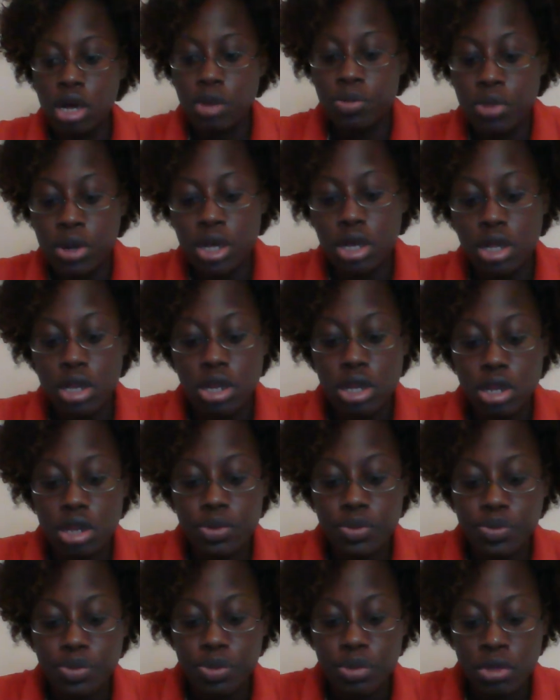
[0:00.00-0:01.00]
But
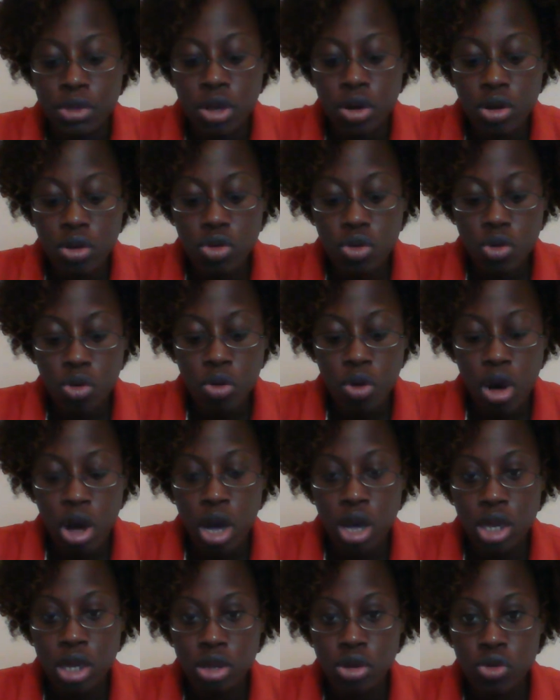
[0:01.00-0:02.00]
those who
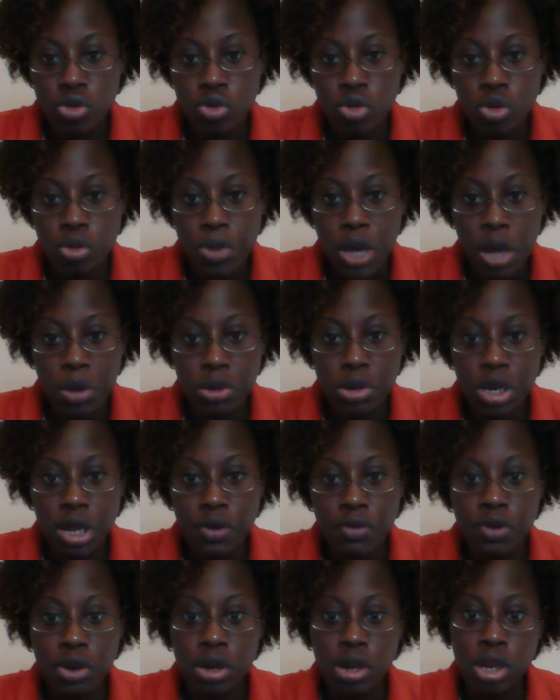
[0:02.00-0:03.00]
are in the group, I would
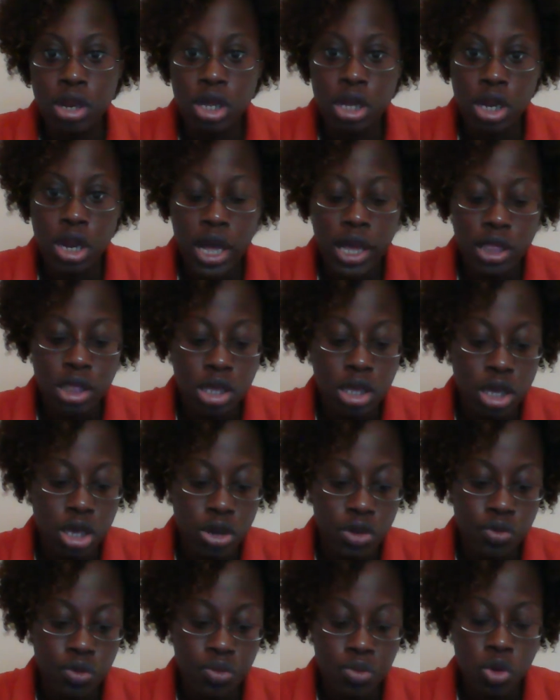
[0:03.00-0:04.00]
definitely like to
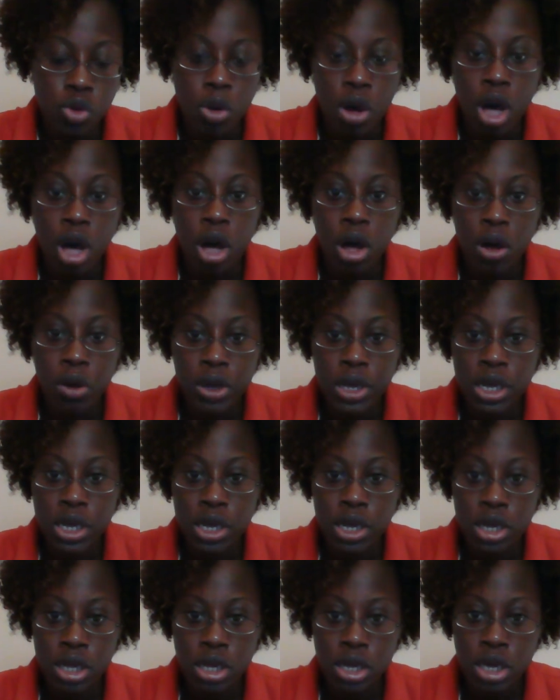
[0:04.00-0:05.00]
hear from you all
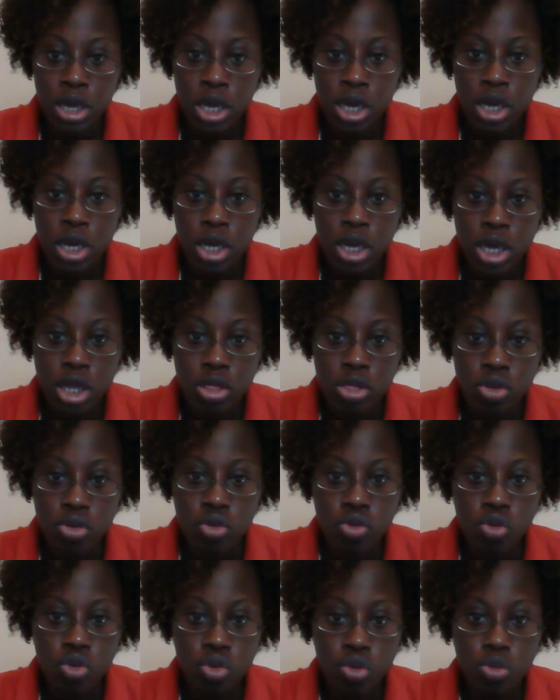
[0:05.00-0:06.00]
and get the
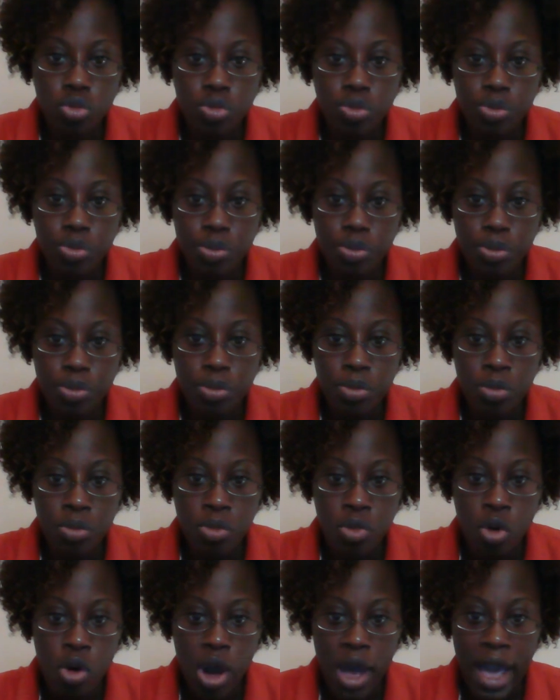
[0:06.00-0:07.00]
group
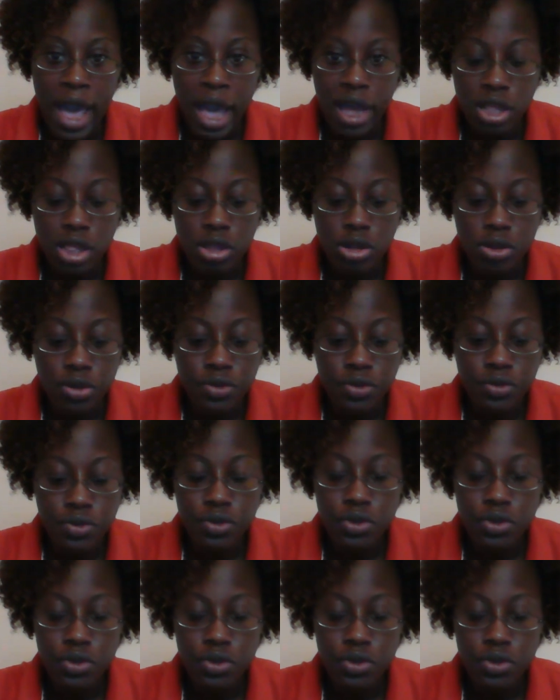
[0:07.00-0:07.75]
more active.